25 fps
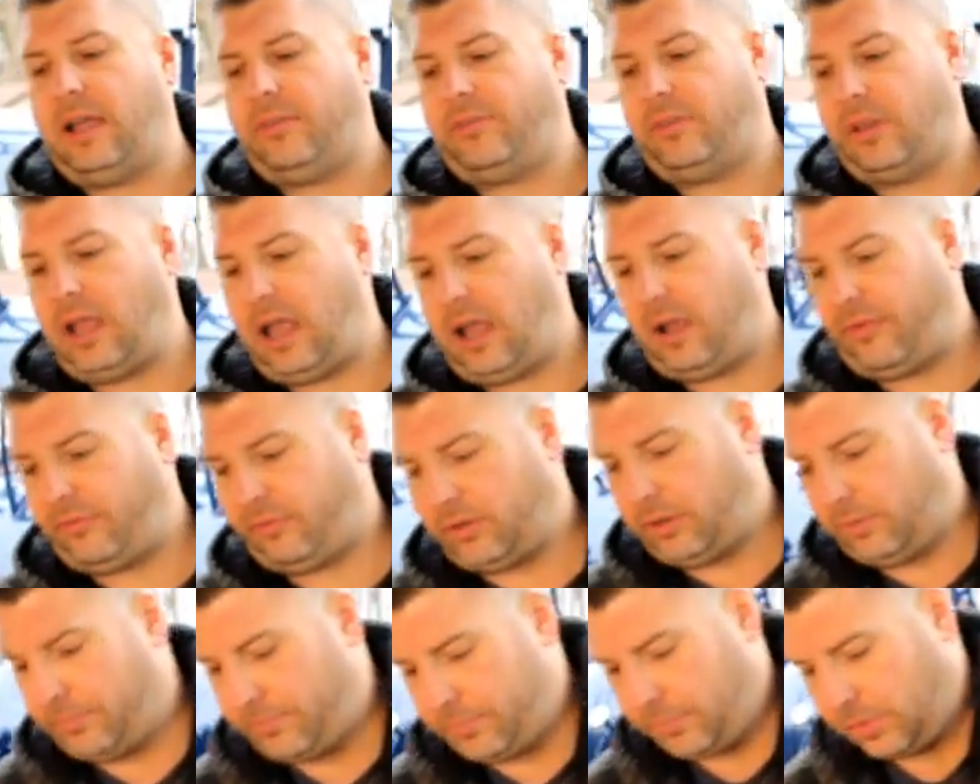left
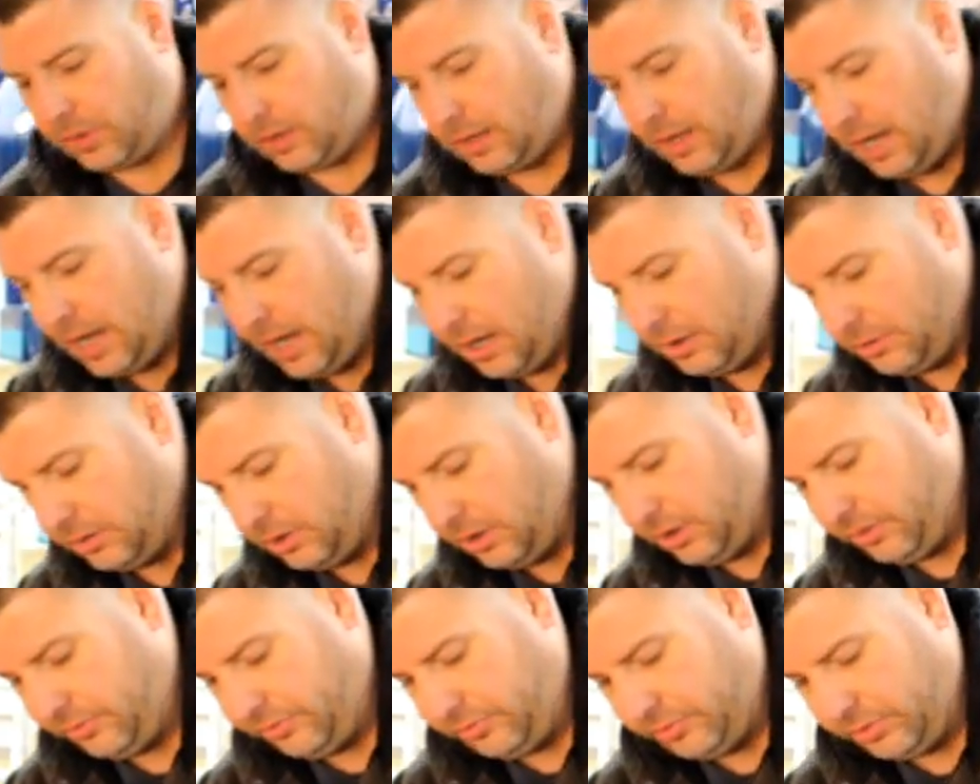out
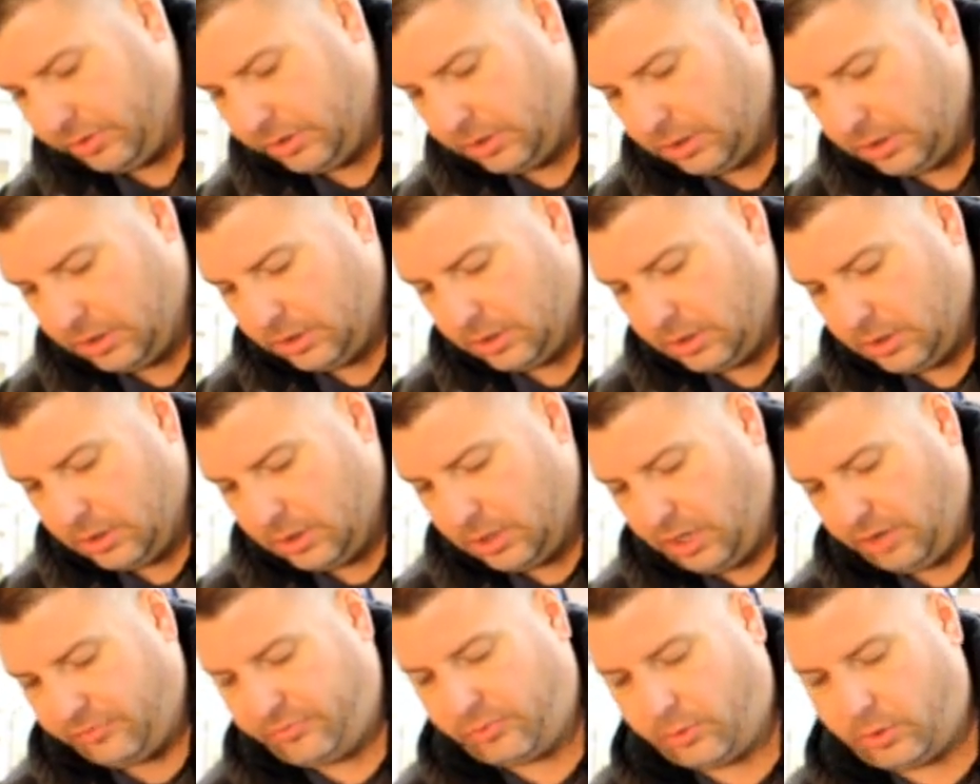of
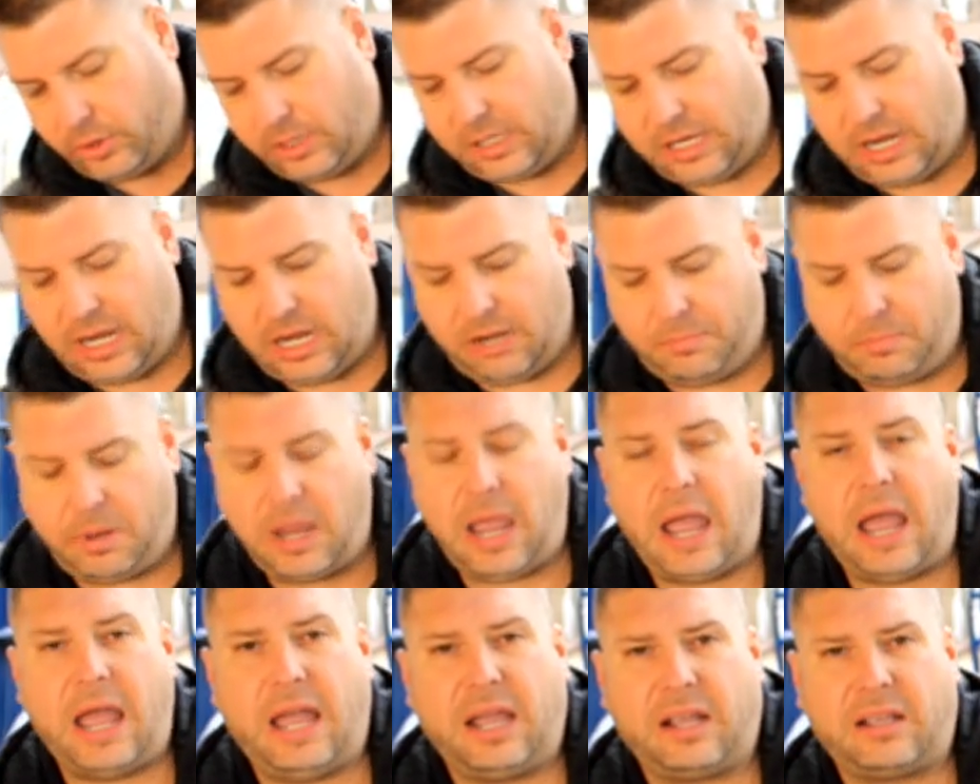a 48
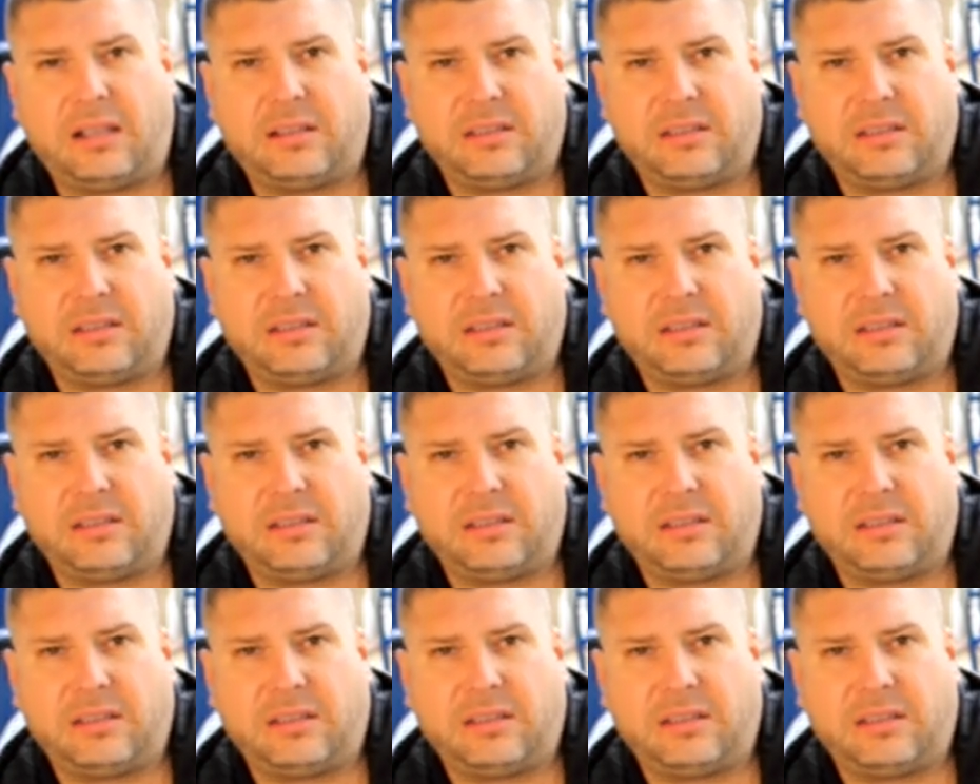pack